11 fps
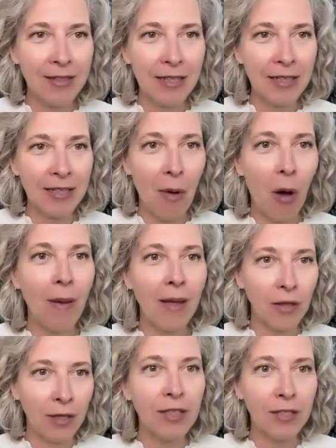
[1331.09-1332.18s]
until that
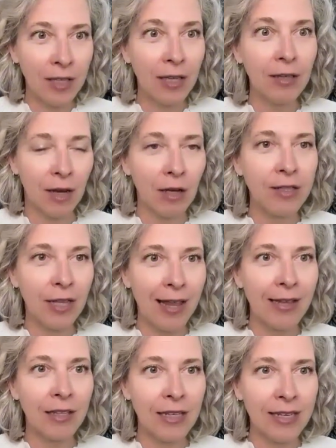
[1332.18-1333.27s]
moment, until
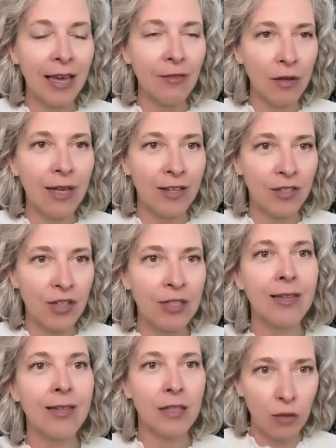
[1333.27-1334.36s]
Anthony gave you the
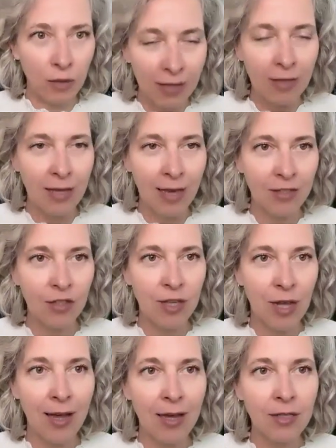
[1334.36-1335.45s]
exercise and you did the
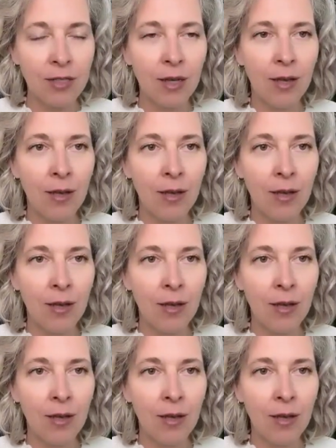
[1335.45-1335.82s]
exercise,